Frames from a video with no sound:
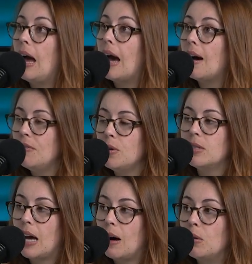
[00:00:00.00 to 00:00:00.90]
have
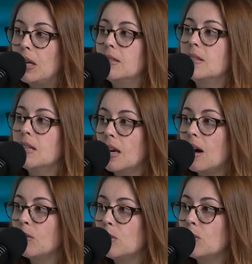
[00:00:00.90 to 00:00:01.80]
those outlets to
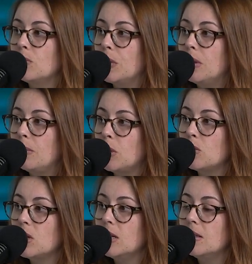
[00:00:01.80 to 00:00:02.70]
get out those real
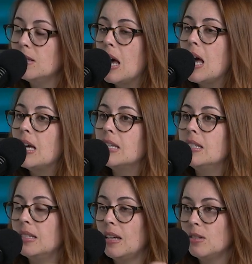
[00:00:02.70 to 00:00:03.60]
emotions,
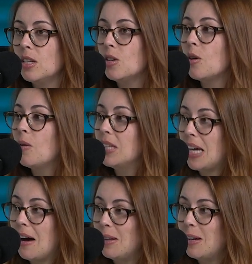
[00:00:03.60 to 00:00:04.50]
because it sounds like your
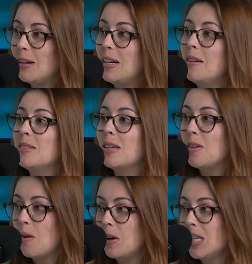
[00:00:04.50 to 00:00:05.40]
only outlet right now is
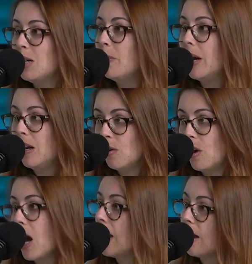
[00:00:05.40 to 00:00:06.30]
like going in your bed and
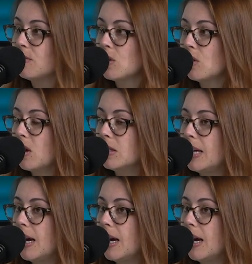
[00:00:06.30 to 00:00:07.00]
crying after a long